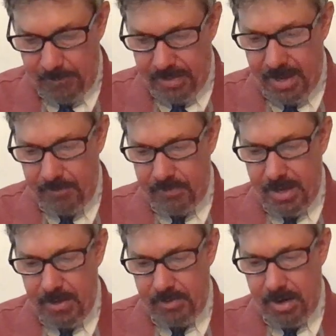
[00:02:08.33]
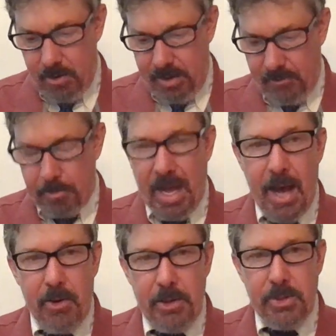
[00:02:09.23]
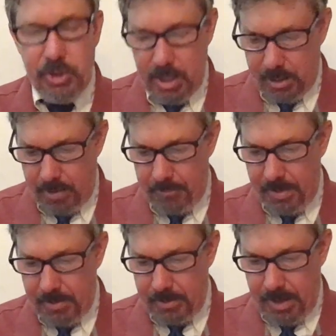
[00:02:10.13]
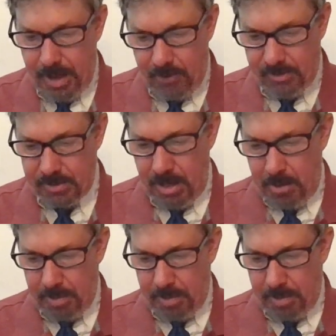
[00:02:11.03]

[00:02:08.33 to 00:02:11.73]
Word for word: They, they, they are given power to shut up the heavens,